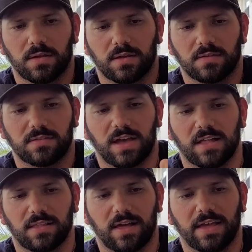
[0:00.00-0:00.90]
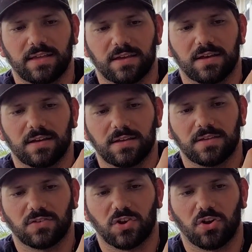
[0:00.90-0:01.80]
It's not like
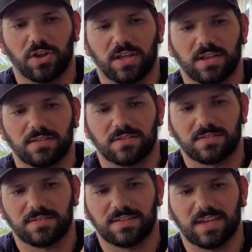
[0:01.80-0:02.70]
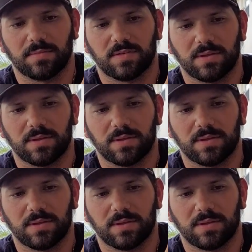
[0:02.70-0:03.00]
you turn it and it just skips.